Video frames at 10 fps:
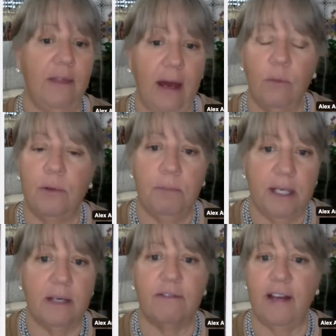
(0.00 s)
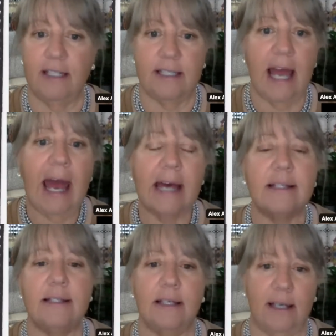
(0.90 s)
yeah, that would be a
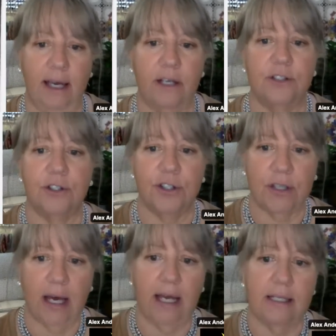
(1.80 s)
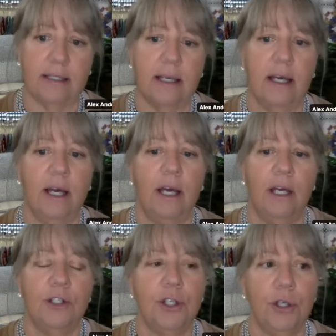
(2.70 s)
fantastic exercise
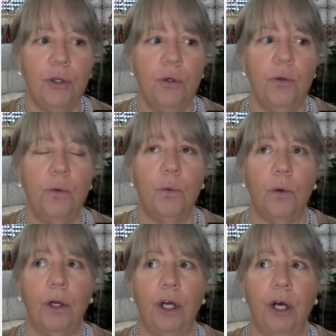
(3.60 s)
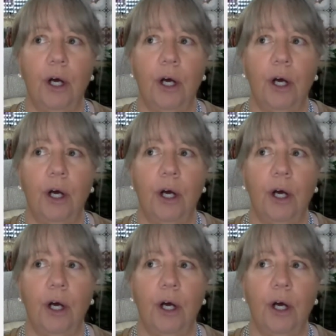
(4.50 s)
to